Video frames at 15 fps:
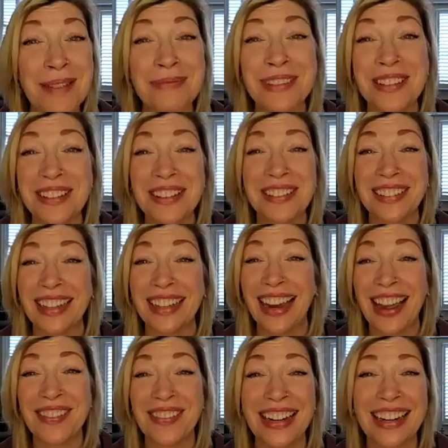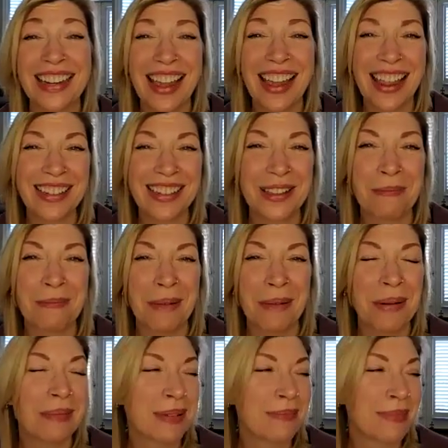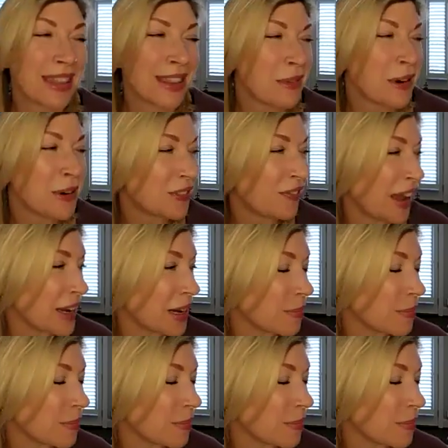absolutely. I mean, his will probably be the most